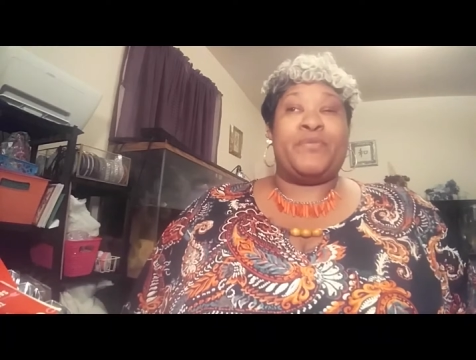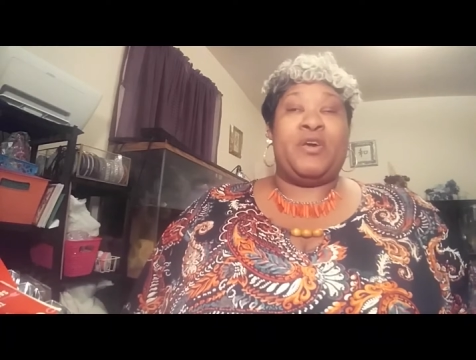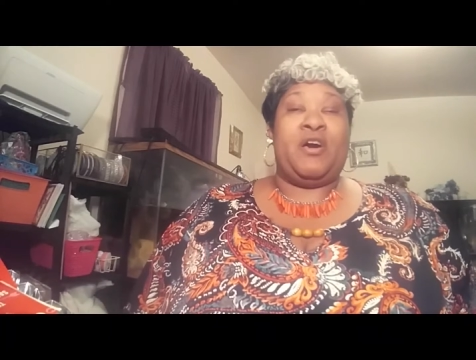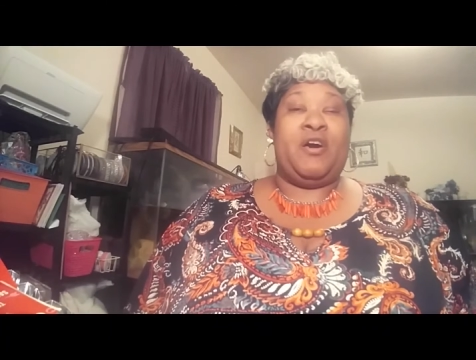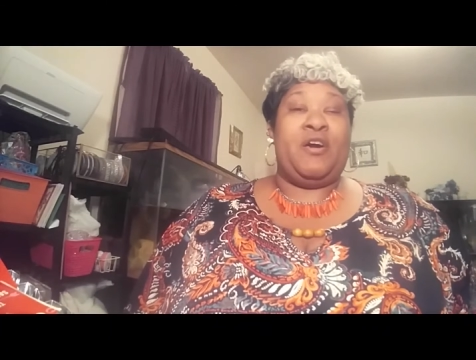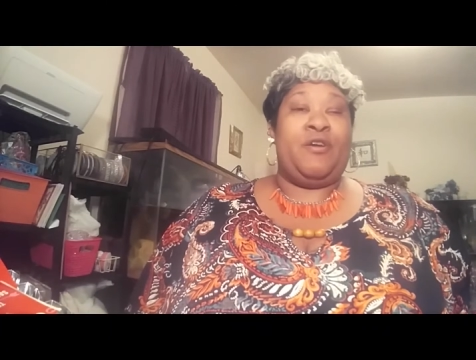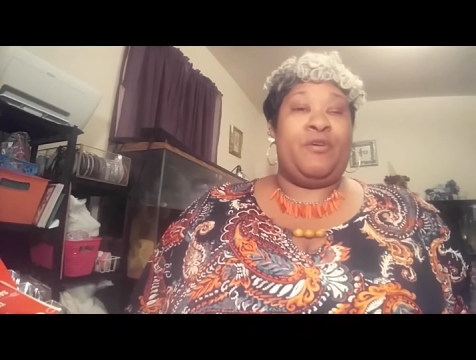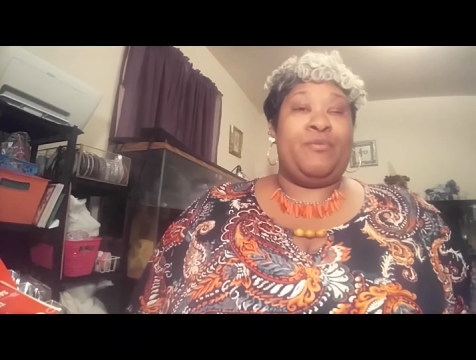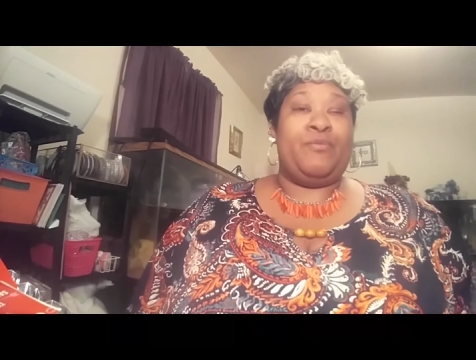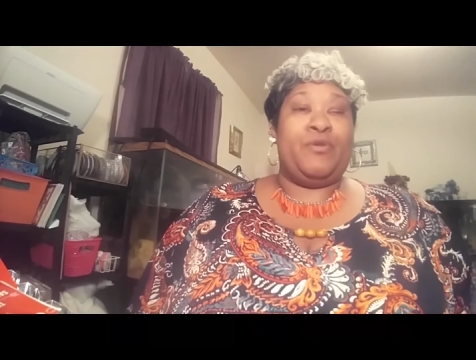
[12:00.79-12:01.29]

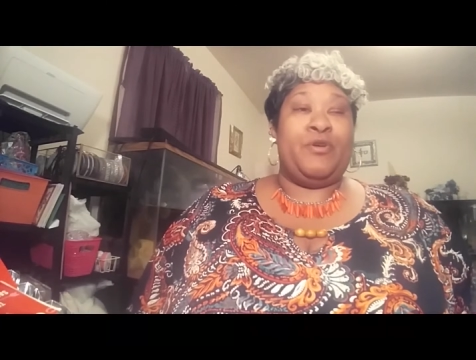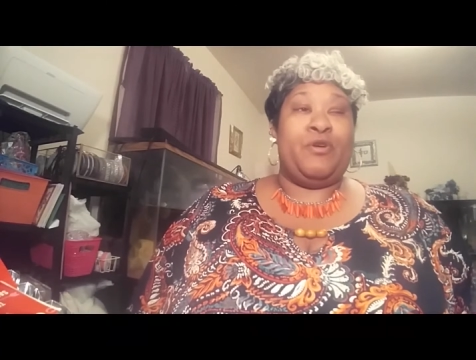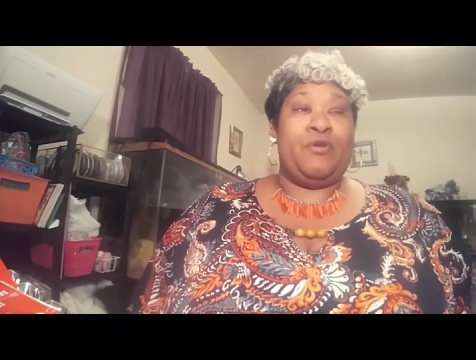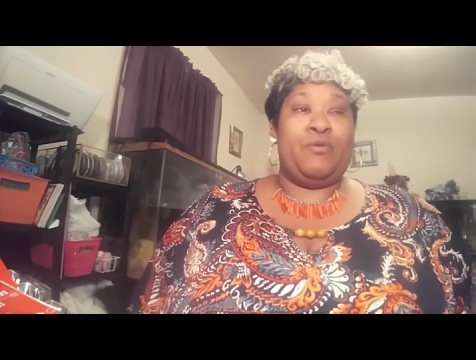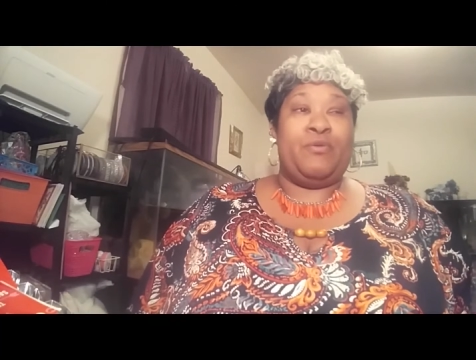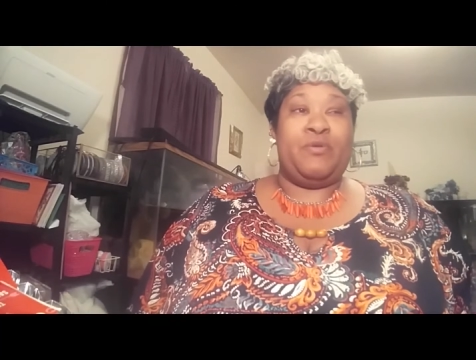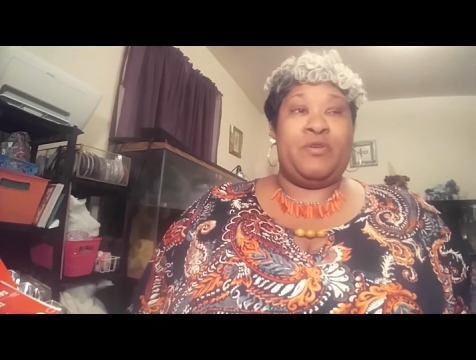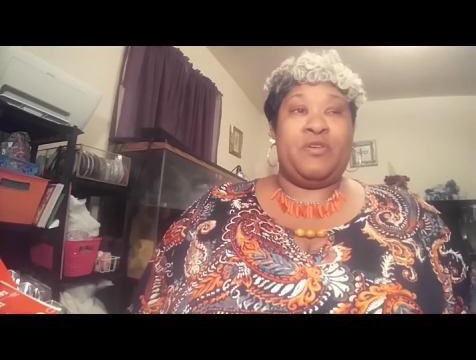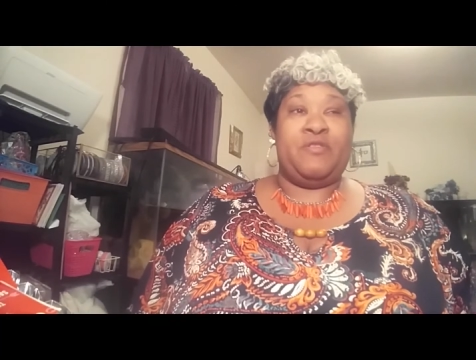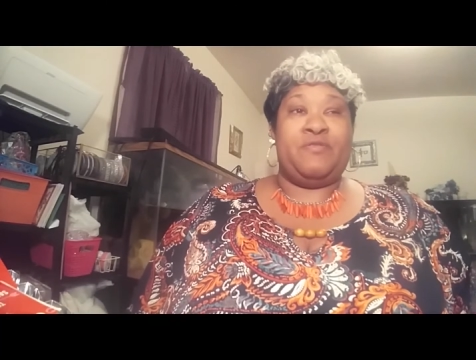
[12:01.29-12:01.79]
I don't
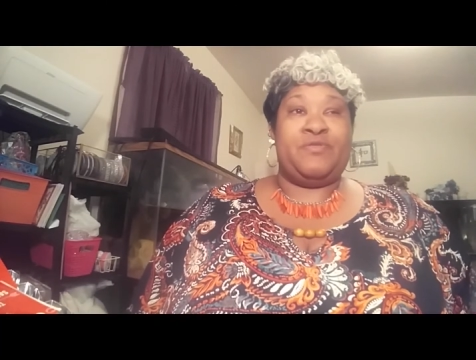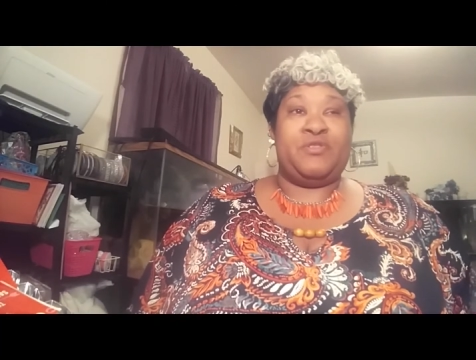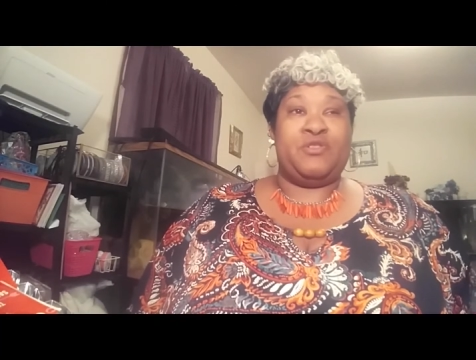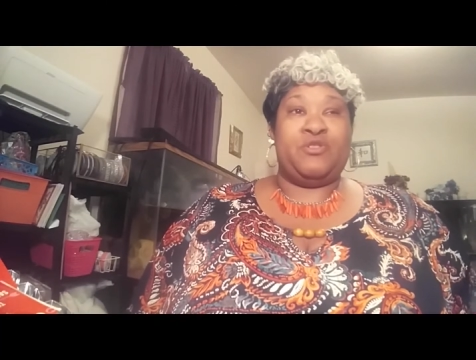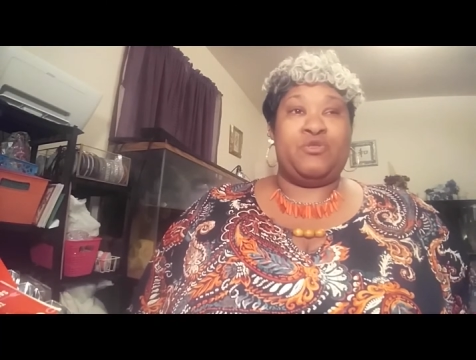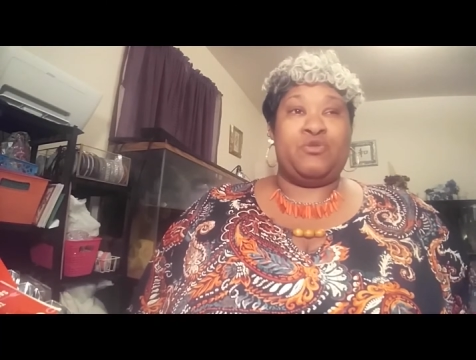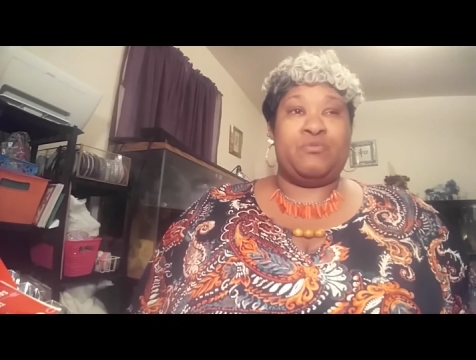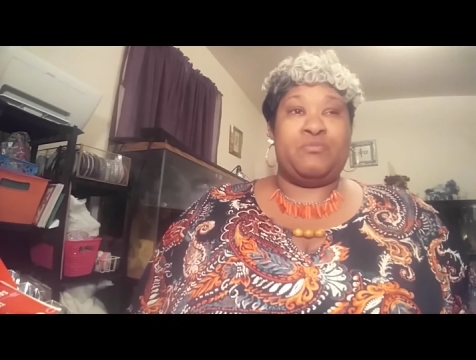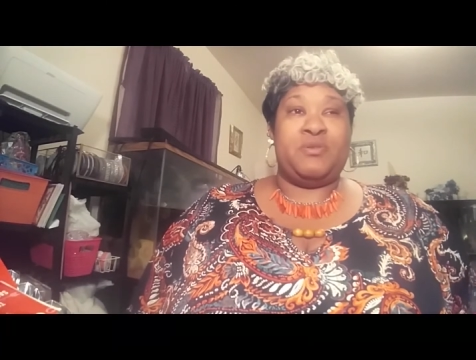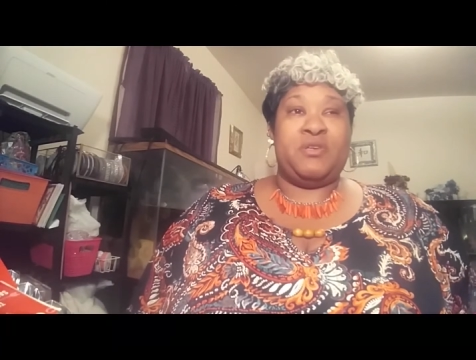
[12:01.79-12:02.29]
know if
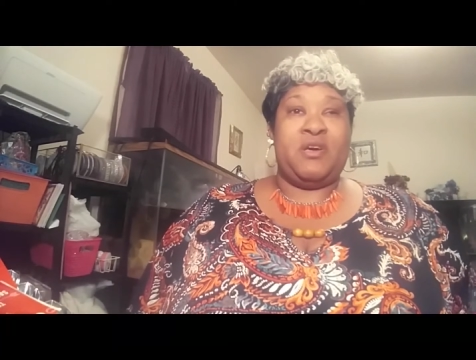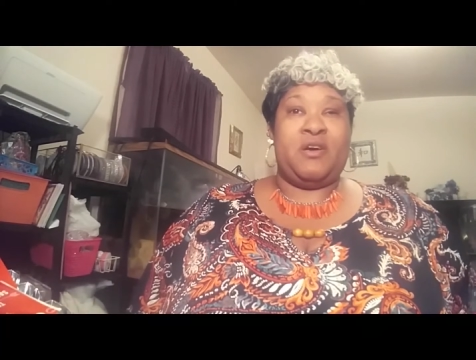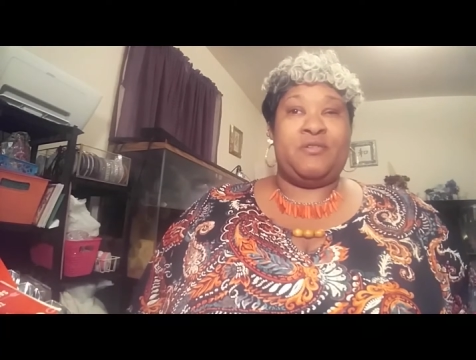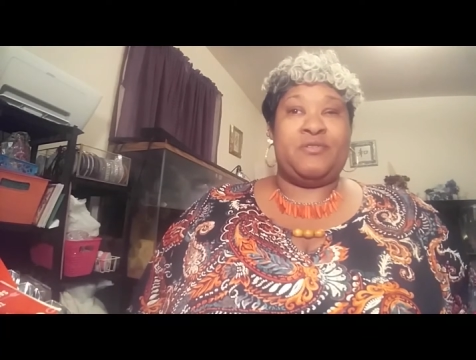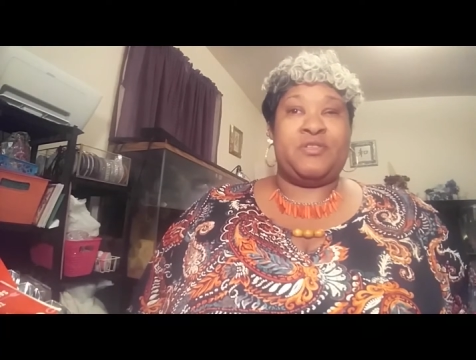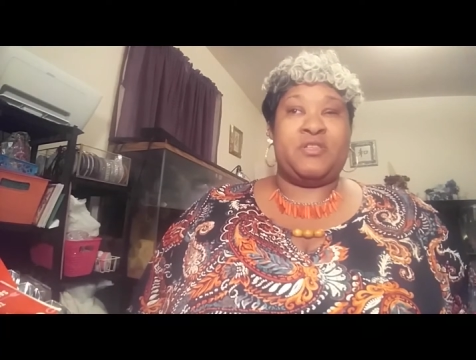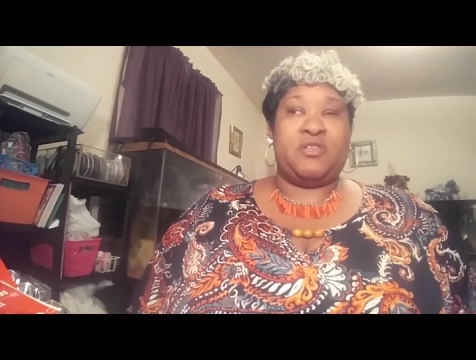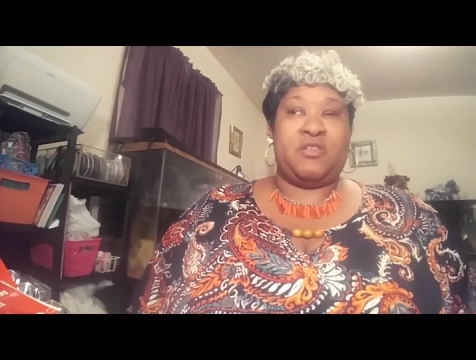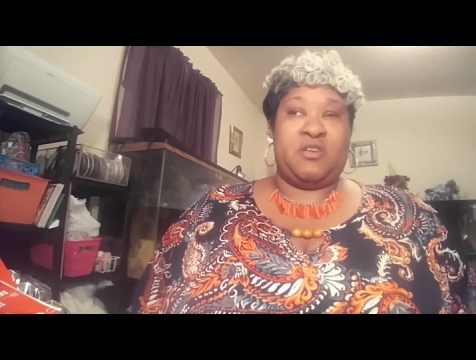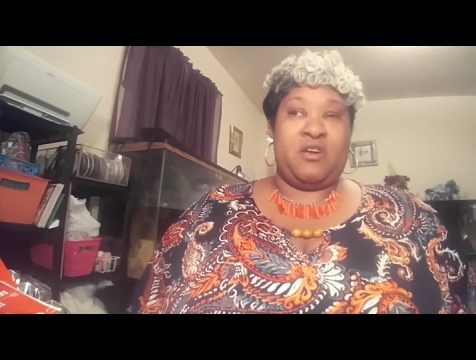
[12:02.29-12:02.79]
this will be
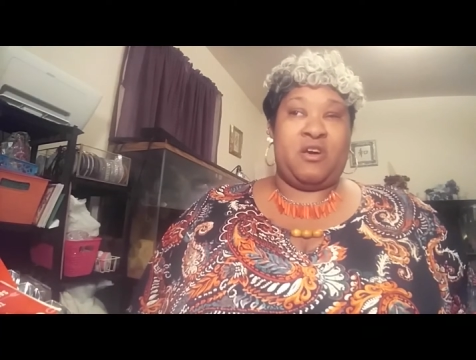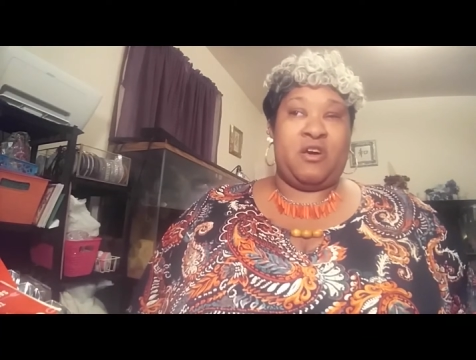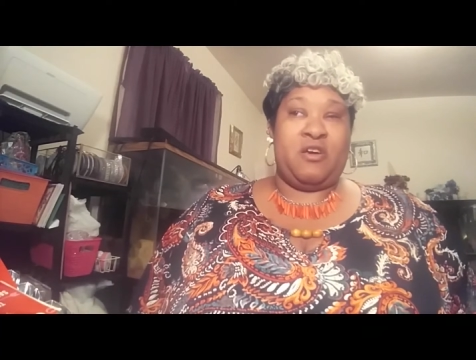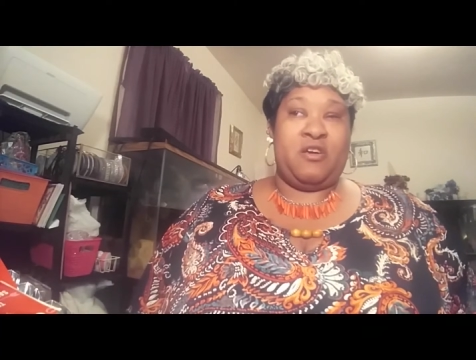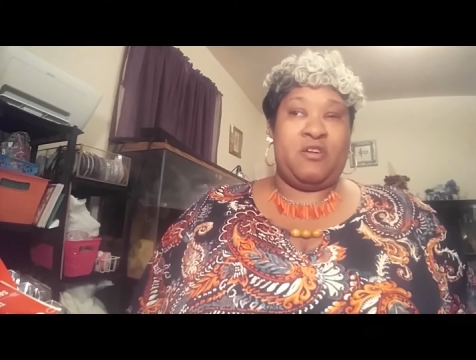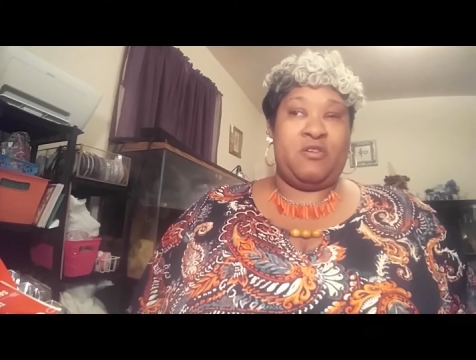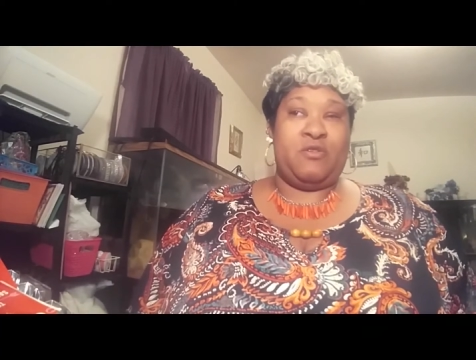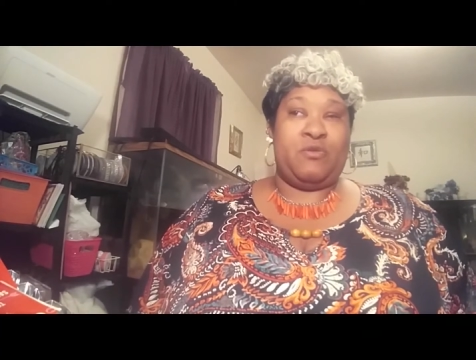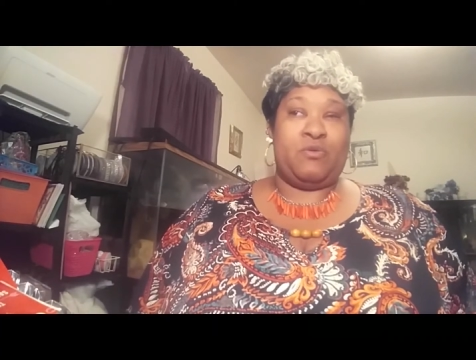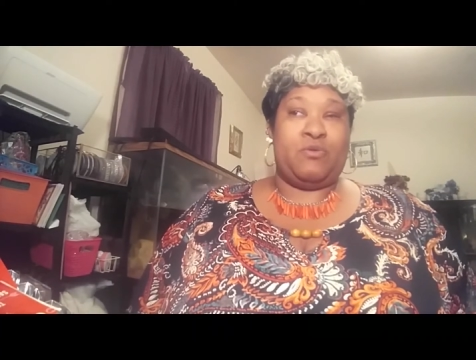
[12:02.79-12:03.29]
out
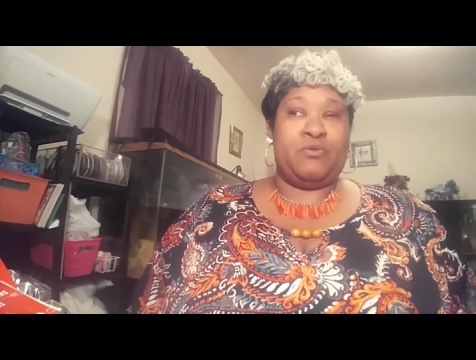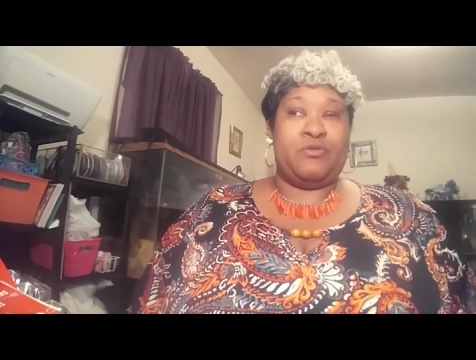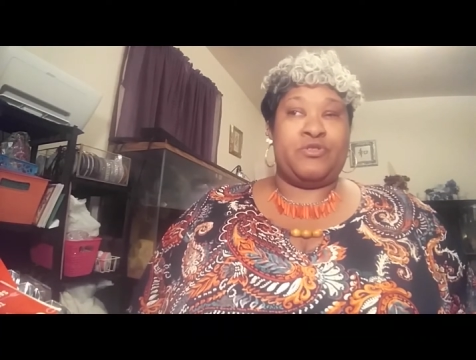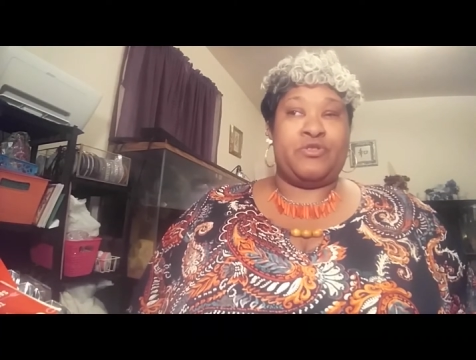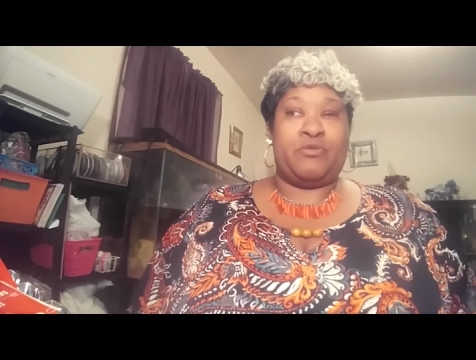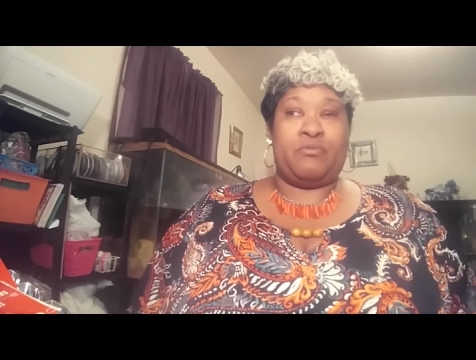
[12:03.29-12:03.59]
tonight or